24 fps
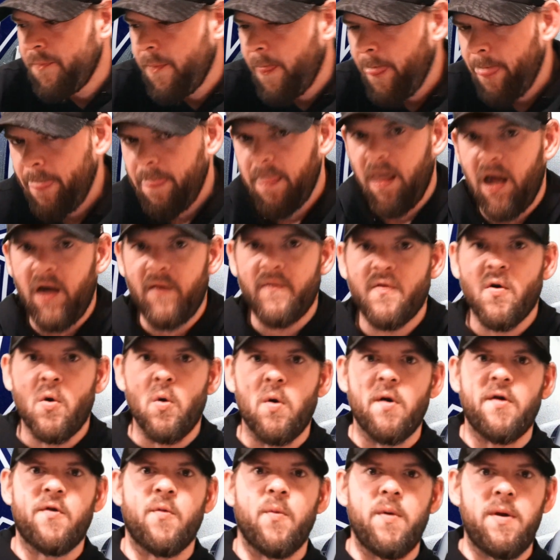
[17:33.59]
Now, of
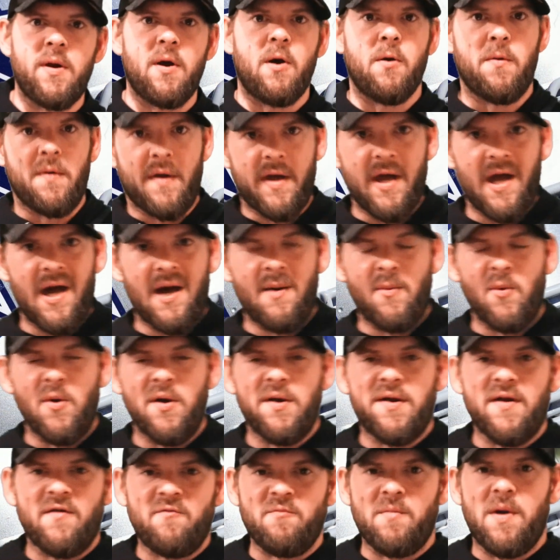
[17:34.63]
course, we know the Cowboys
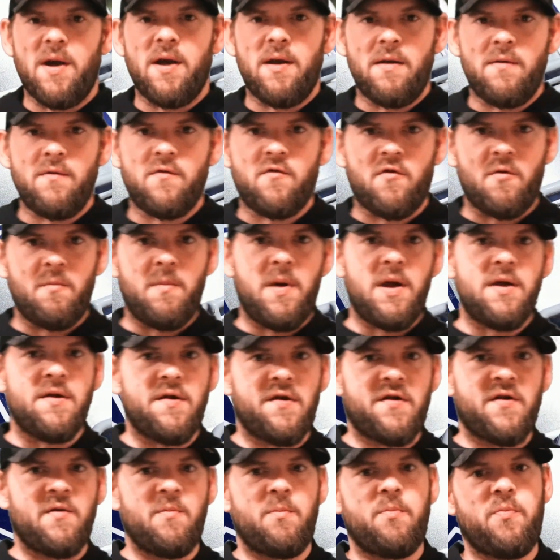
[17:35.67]
have made tremendous
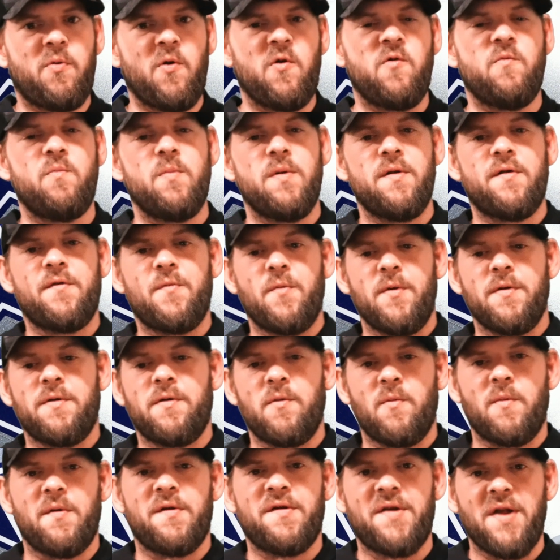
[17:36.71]
improvements with the
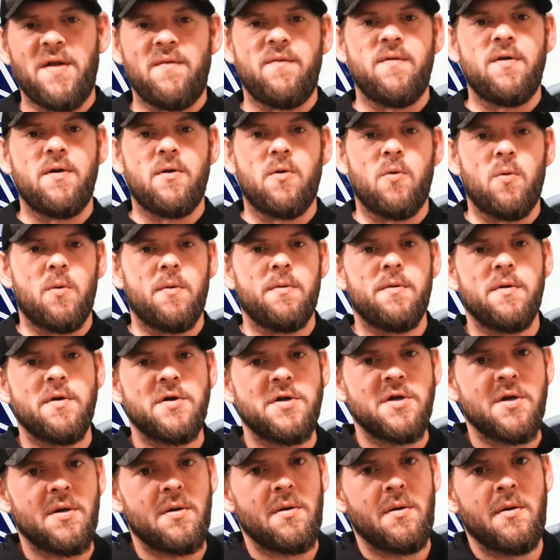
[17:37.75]
receiving core this
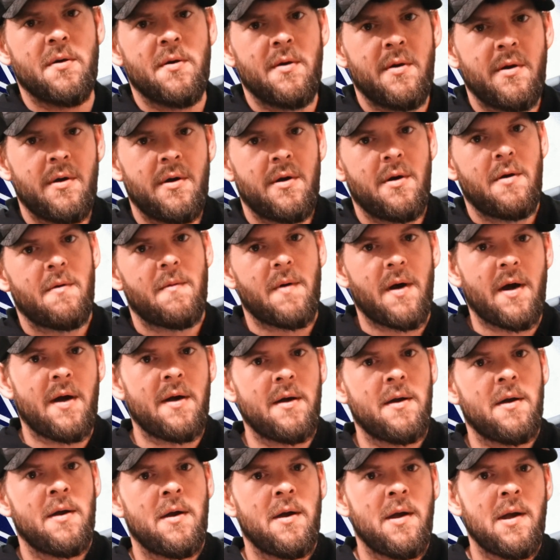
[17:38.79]
year, right?
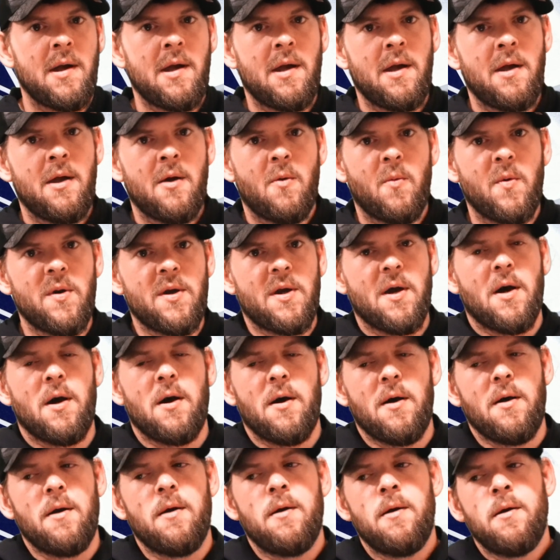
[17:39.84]
We
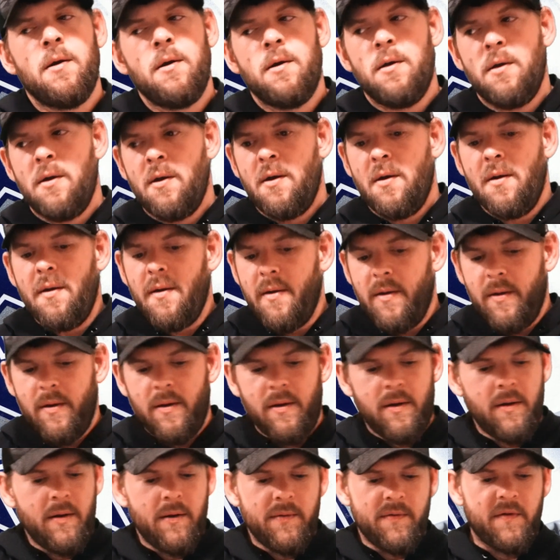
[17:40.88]
got
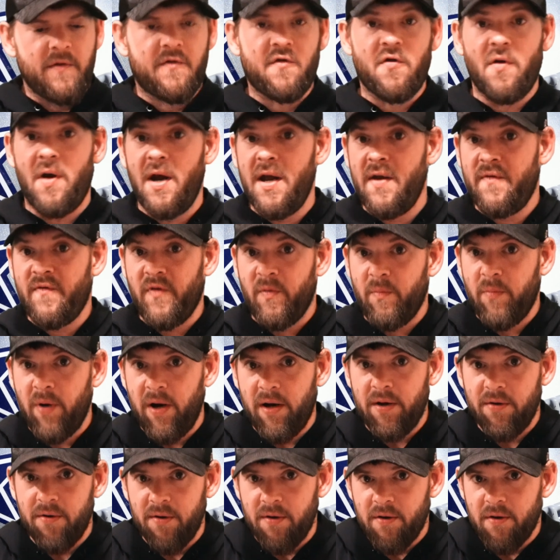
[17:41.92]
the trade for
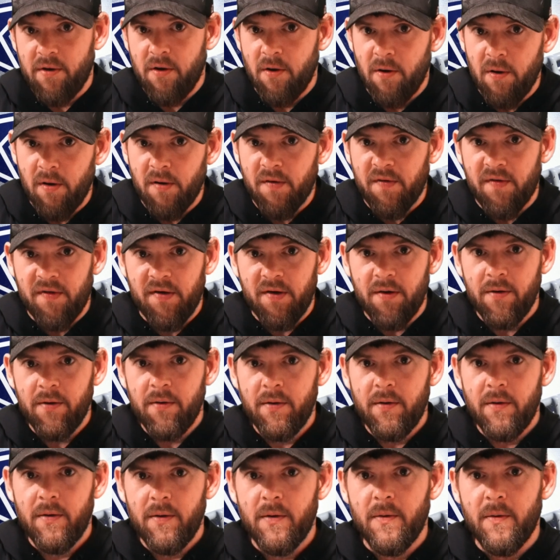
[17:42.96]
Brandon Cooks,
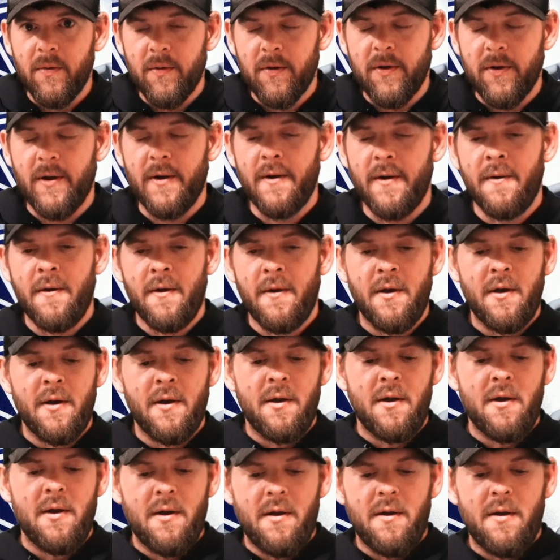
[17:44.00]
okay?
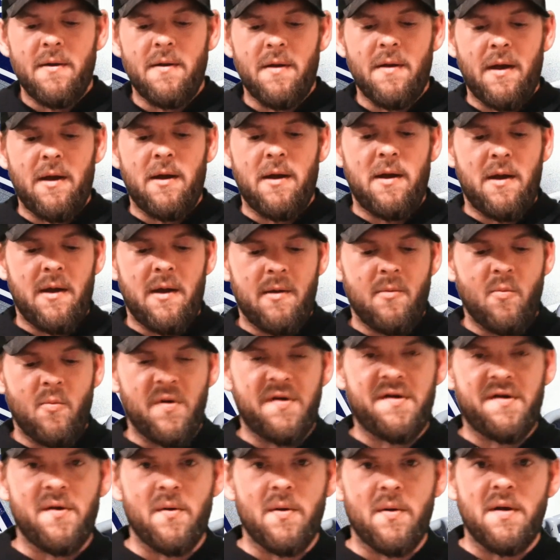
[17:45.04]
And we
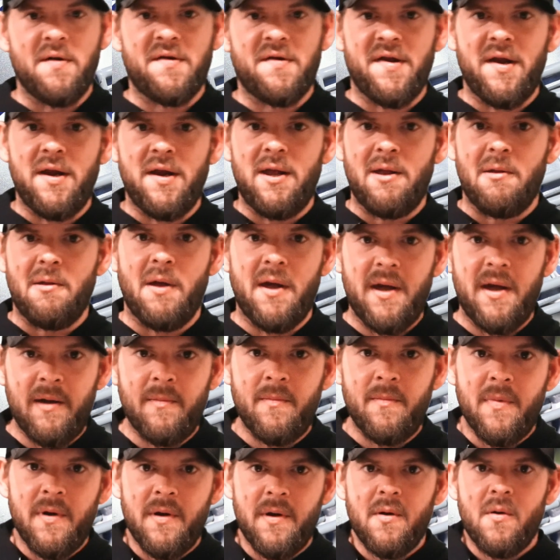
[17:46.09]
still got CeeDee Lamb.
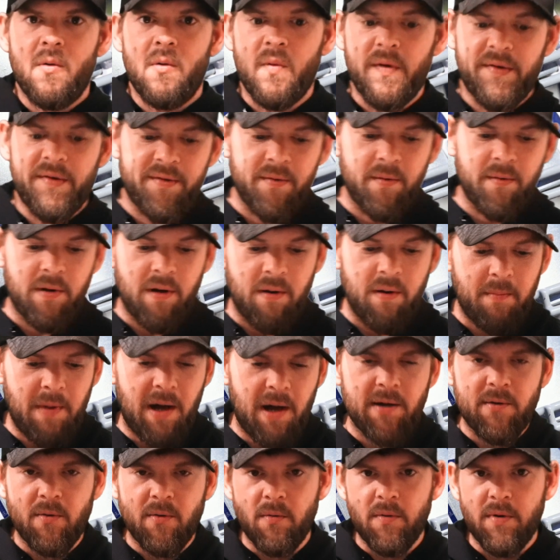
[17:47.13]
We still got
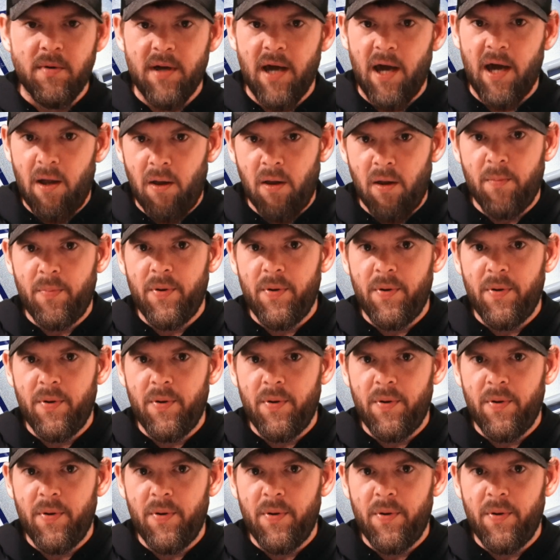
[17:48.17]
Michael Gallup.